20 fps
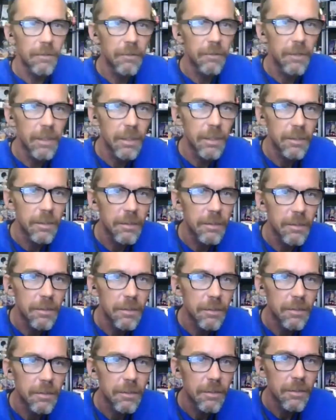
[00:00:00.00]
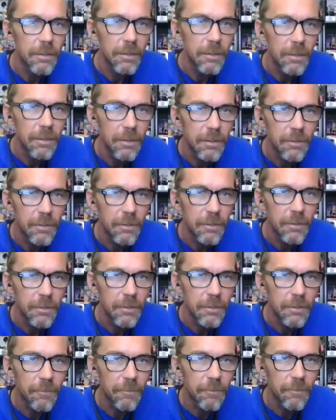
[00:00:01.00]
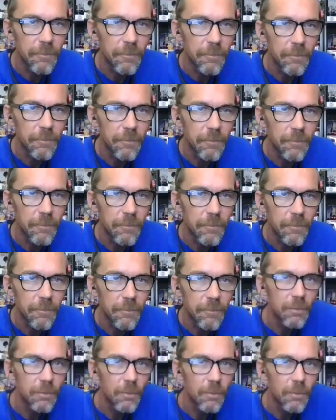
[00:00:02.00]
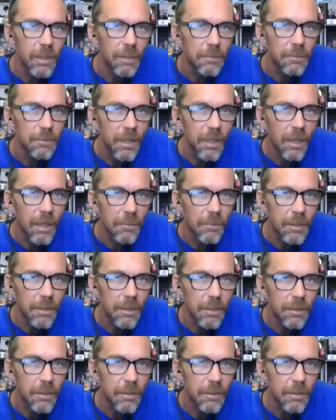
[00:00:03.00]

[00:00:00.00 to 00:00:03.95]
end, it's Frozone, and way up top there